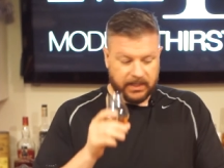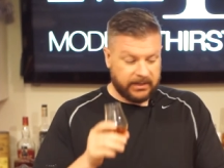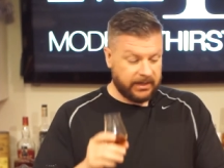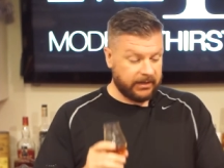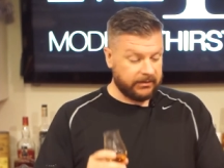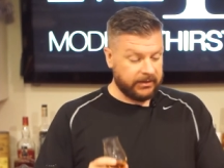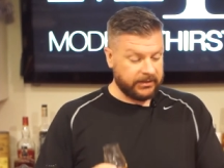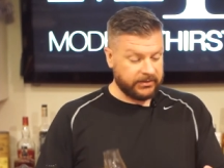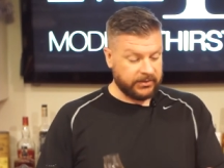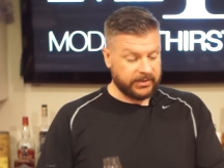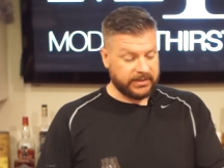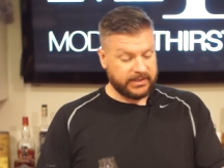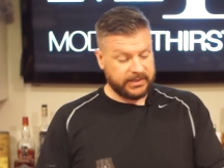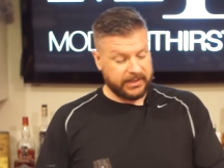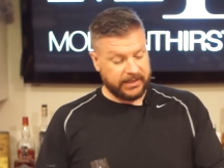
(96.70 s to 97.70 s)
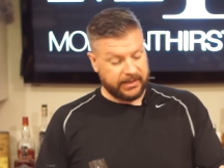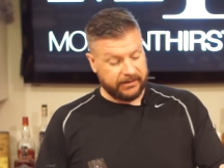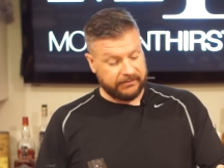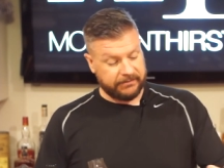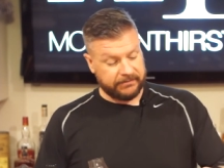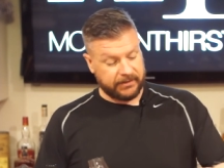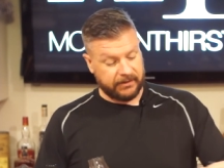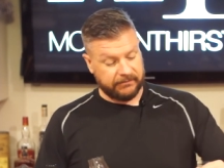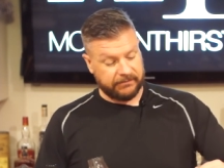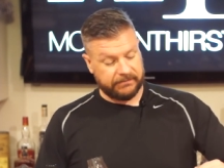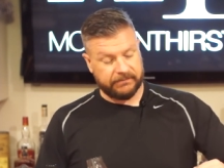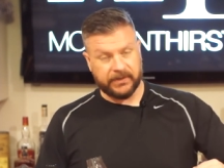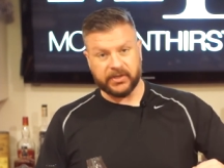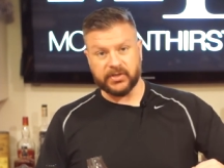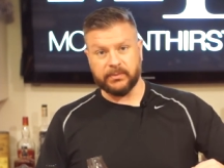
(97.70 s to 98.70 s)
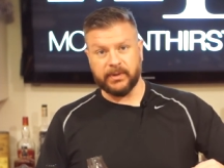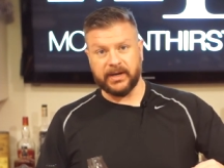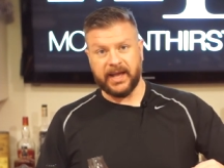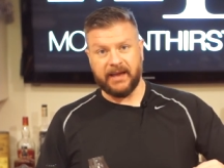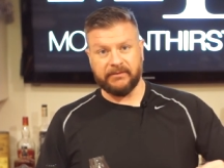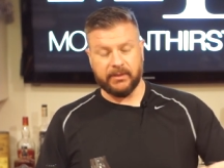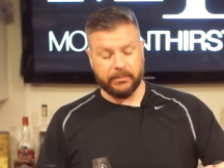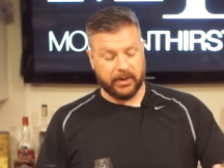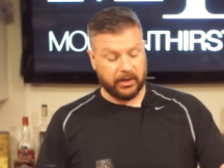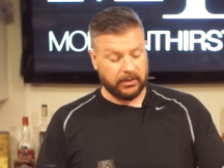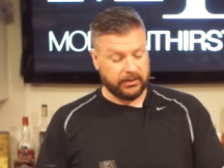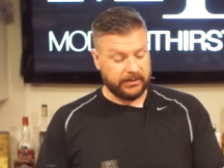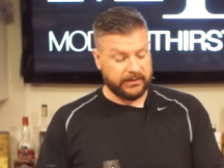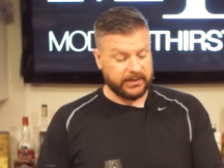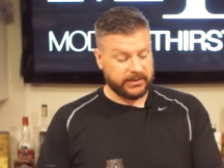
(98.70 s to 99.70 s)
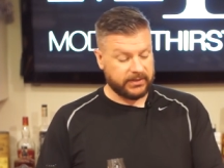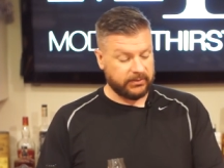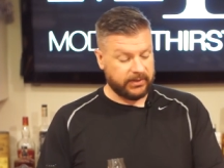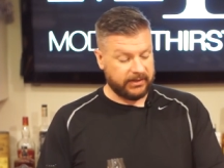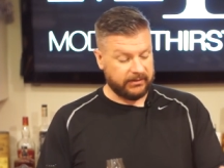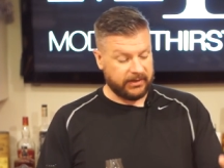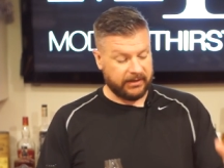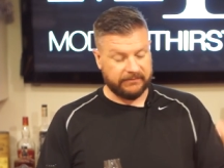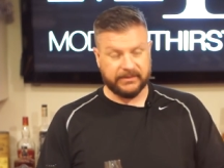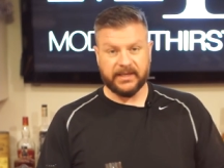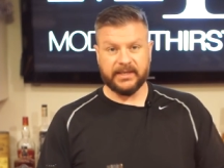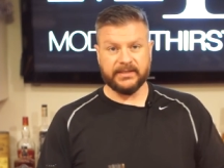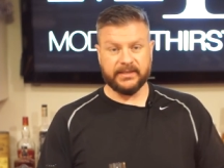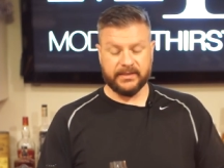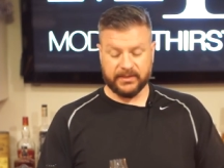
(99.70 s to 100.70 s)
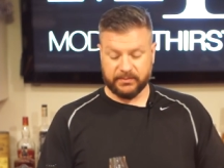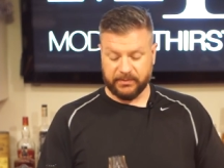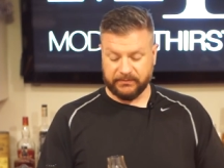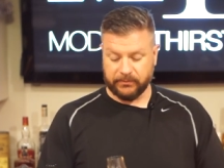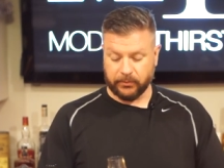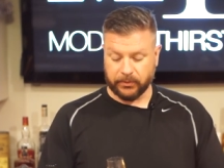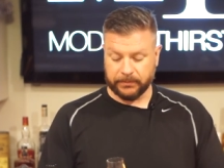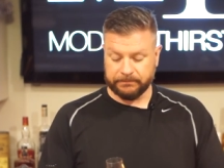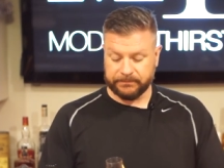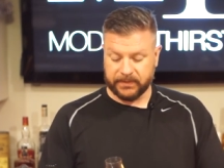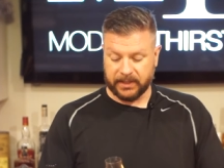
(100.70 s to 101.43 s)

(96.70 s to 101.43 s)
Now, as you can see, I've, I've finished about half the bottle on this, so I, have tasted this before.